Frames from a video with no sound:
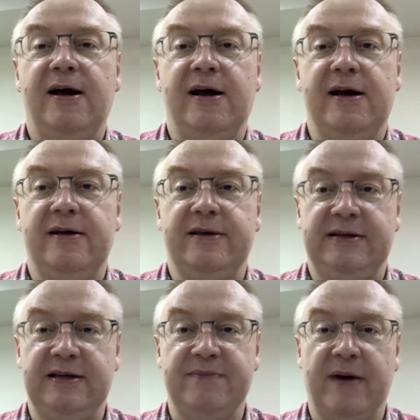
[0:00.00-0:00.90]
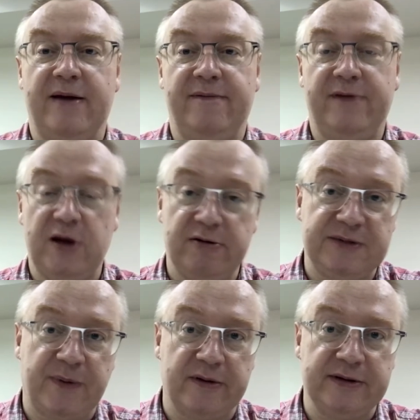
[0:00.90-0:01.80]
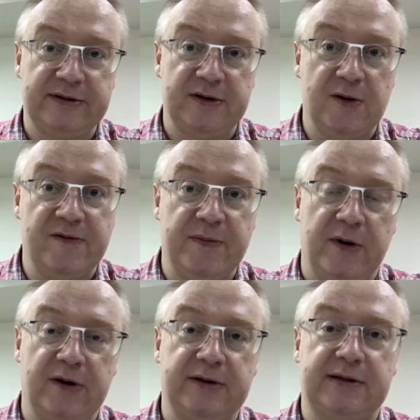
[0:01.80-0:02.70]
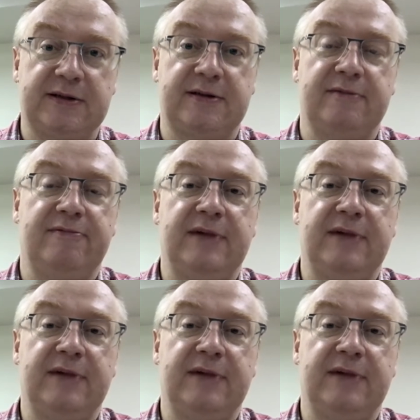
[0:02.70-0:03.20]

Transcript: and this is my video response to Novabug's